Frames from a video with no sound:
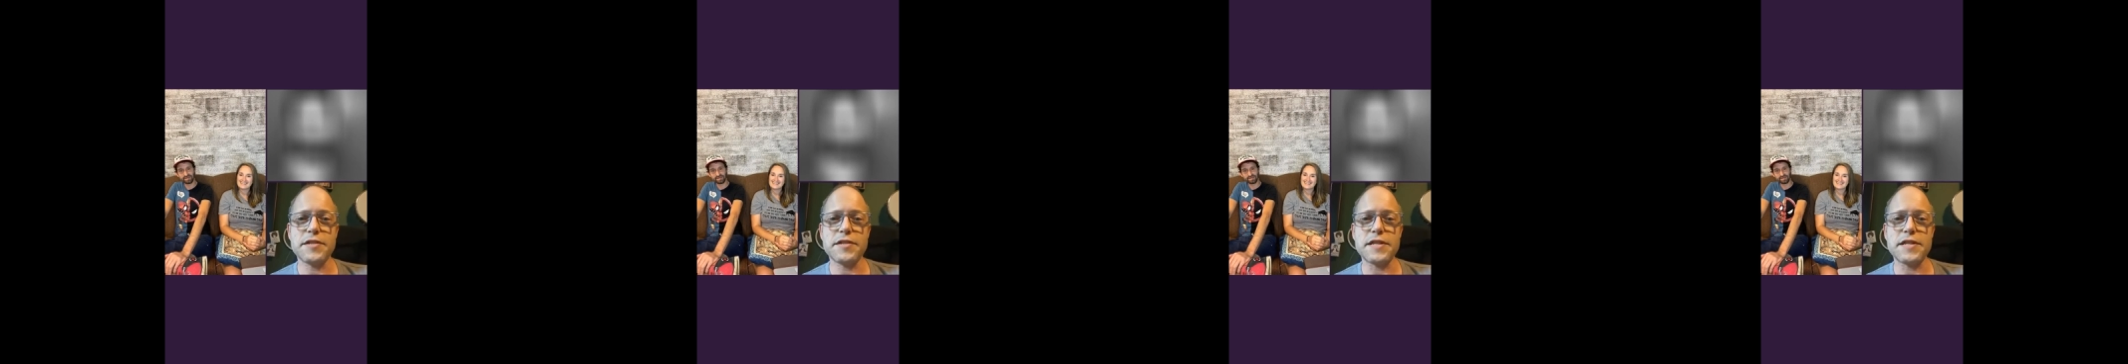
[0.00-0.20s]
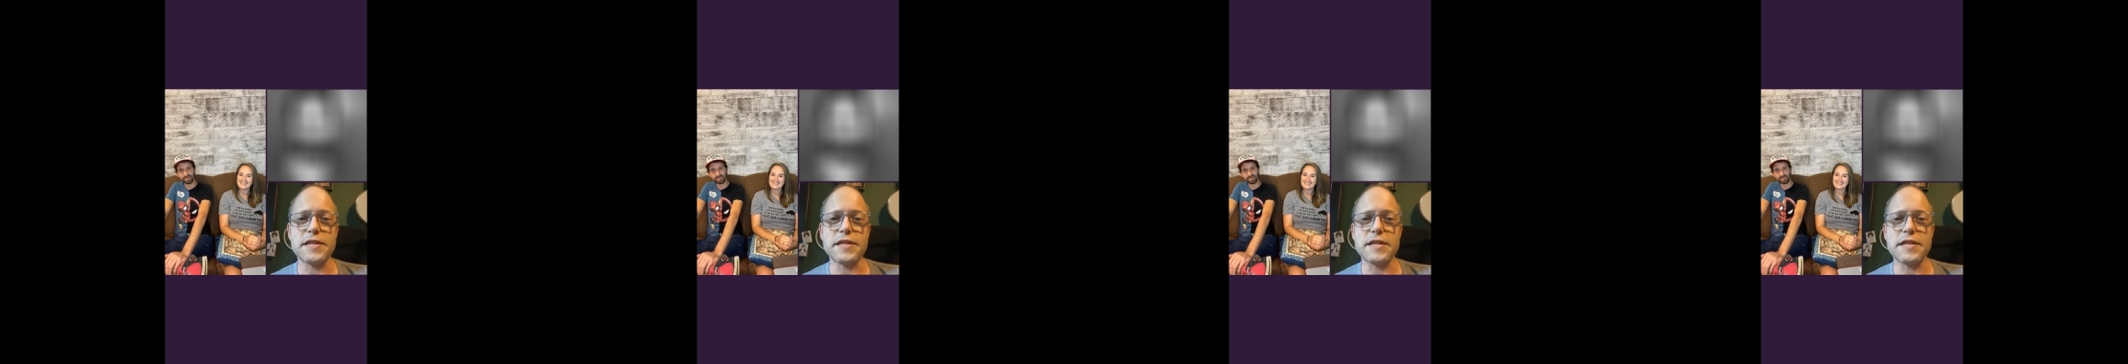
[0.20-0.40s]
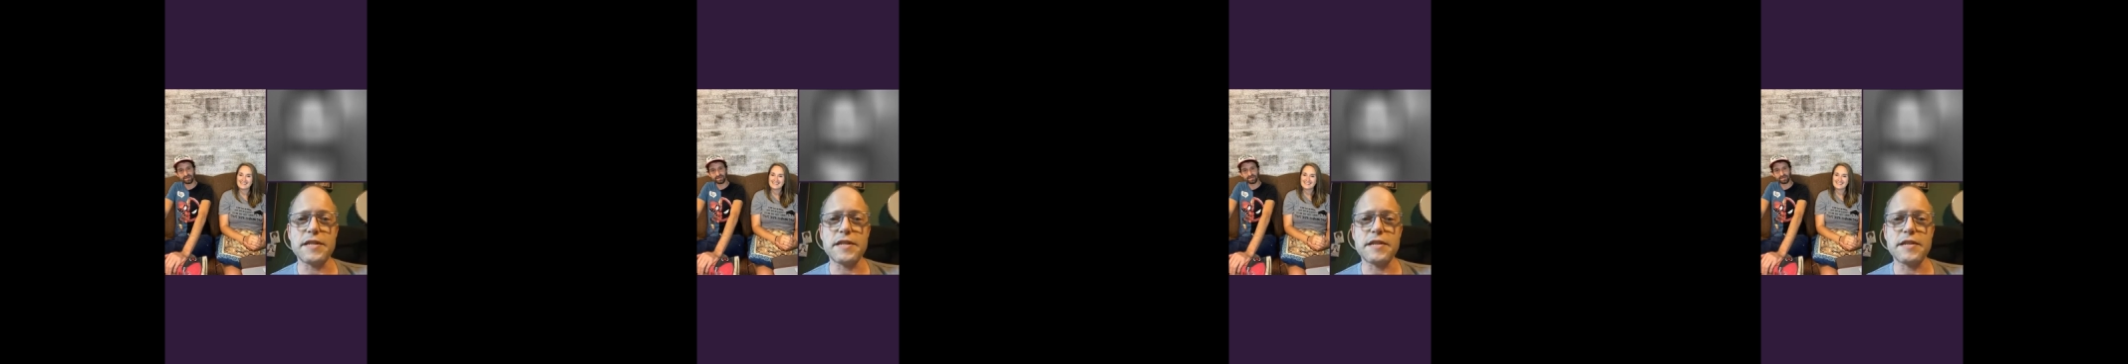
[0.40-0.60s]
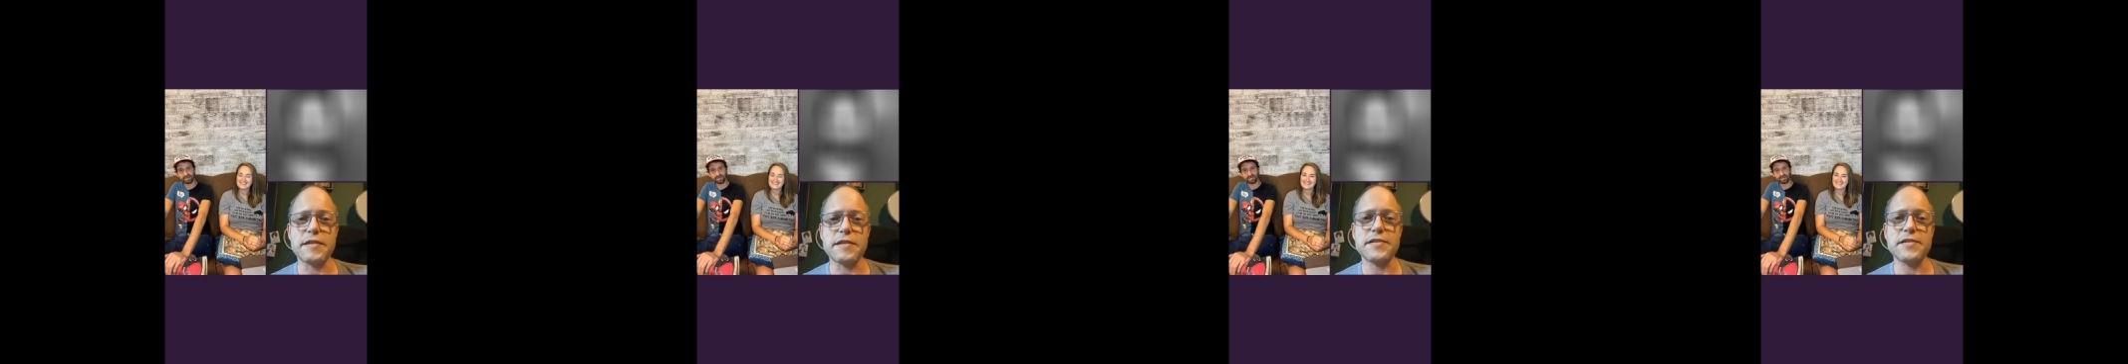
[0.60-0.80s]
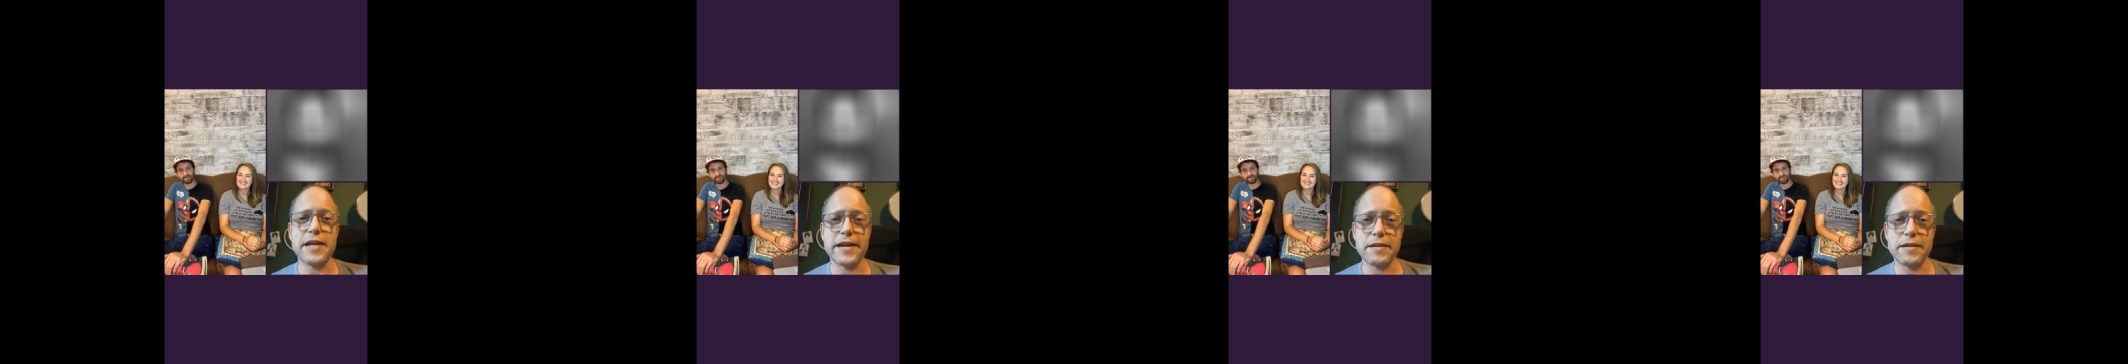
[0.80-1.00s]
the
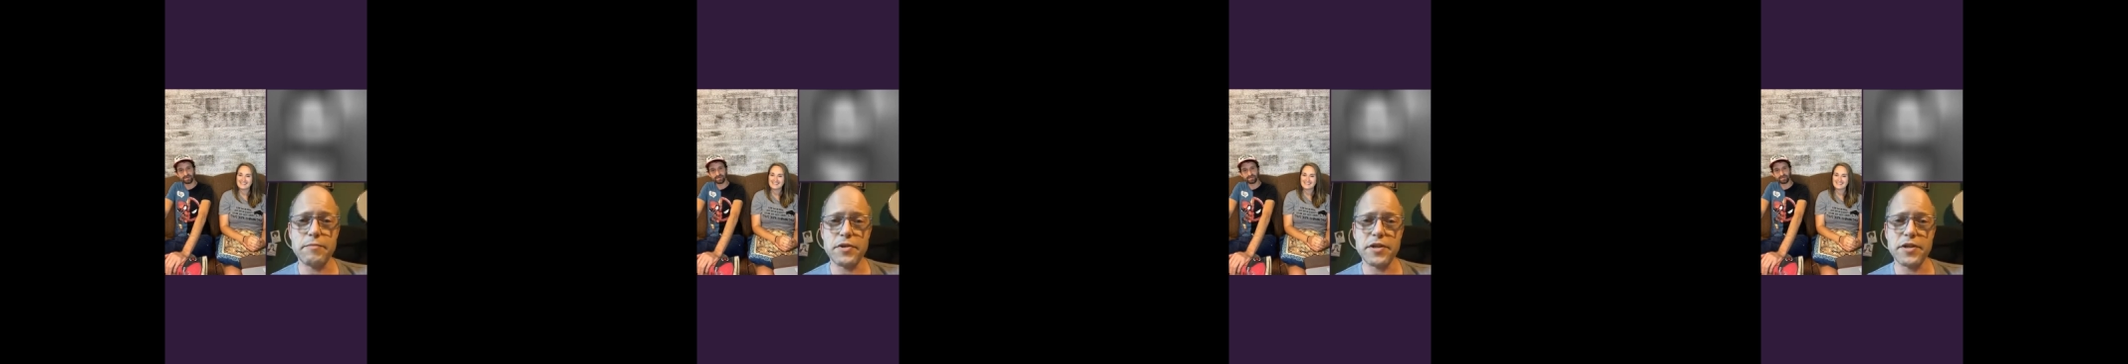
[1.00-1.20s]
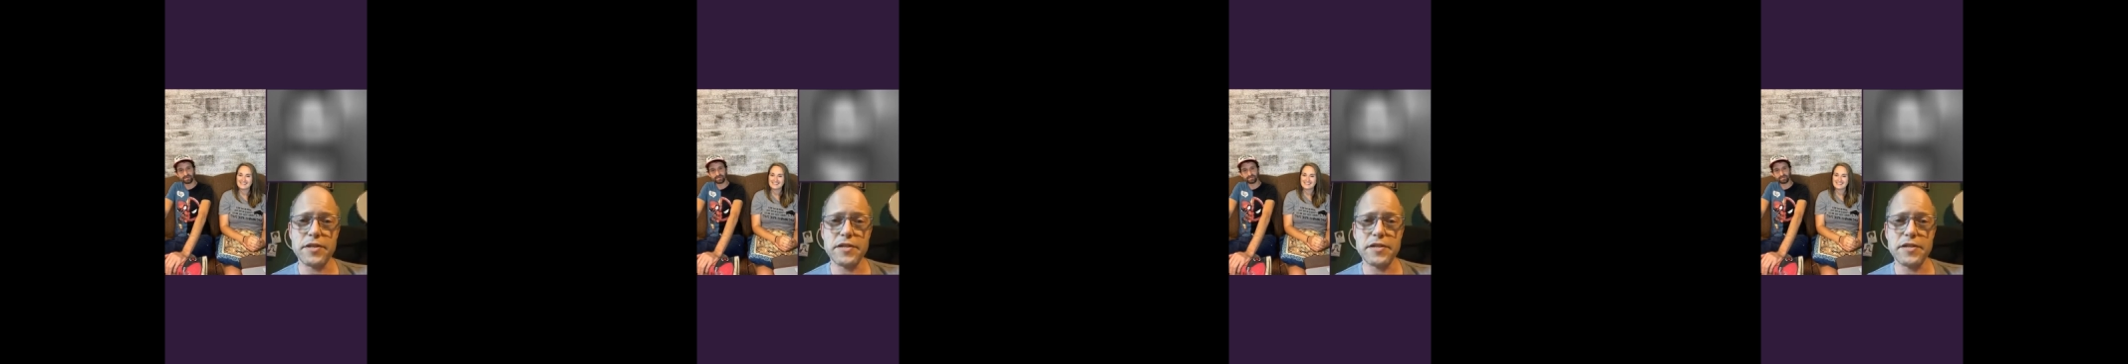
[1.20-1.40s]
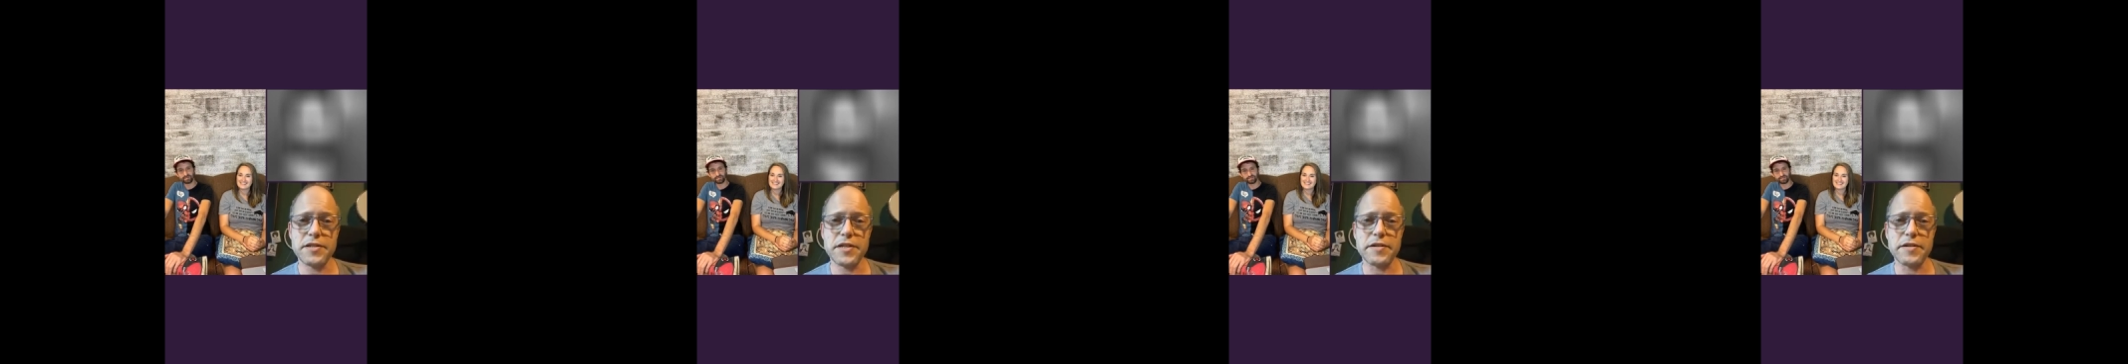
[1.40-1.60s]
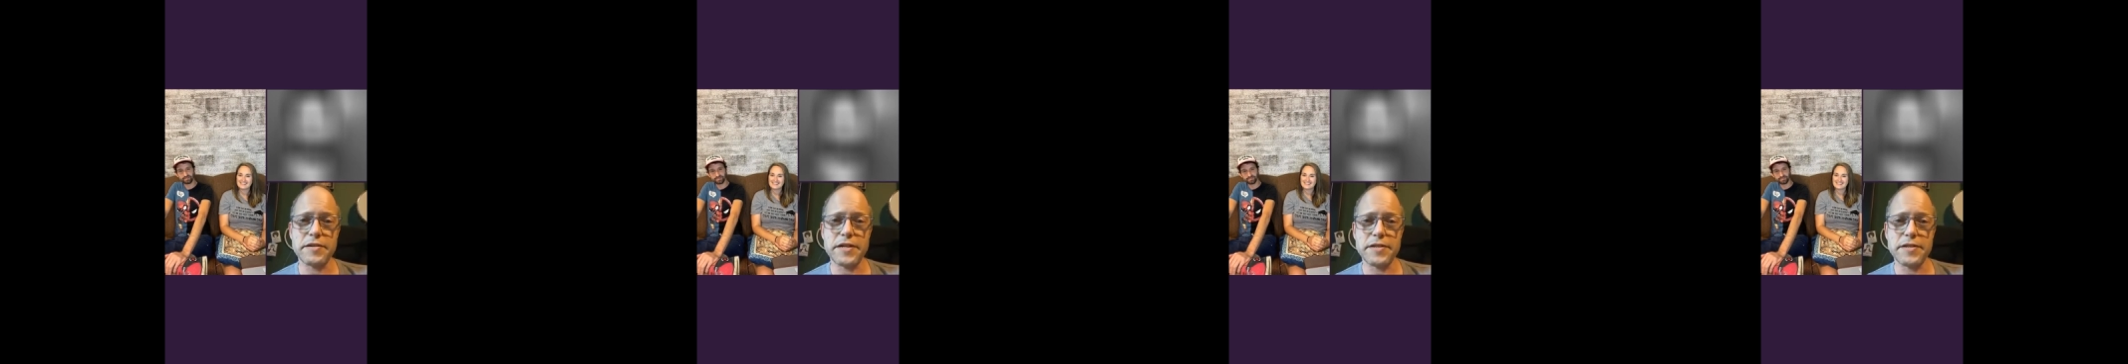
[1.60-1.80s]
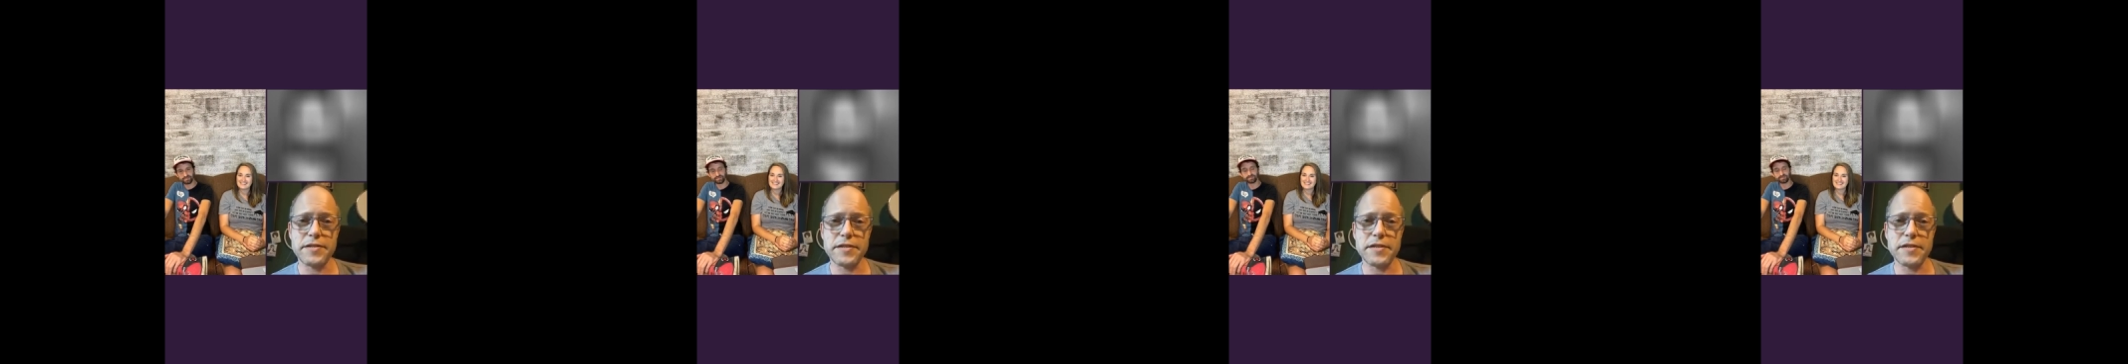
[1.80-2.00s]
second book in the series.